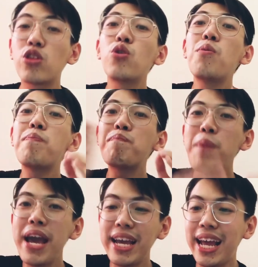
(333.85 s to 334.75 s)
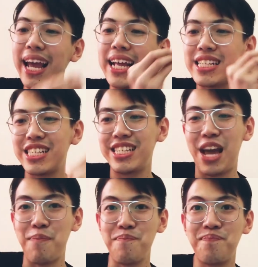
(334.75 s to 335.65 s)
to pay its
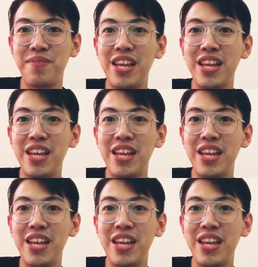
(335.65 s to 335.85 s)
debt,